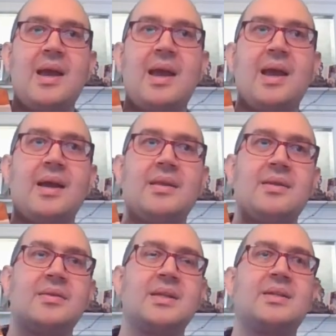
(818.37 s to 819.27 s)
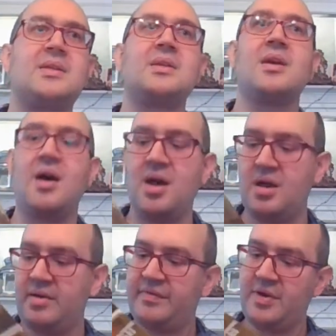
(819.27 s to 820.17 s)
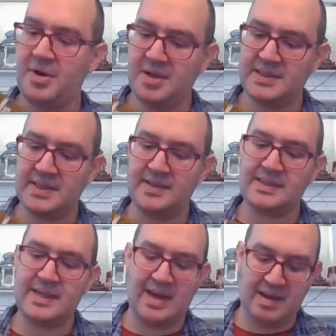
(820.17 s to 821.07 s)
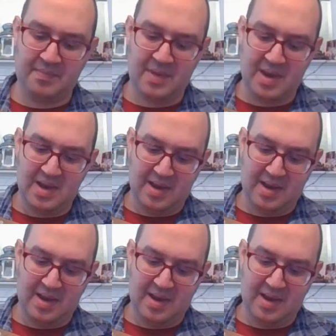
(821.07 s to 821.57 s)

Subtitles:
And there's a ton of cards in this game.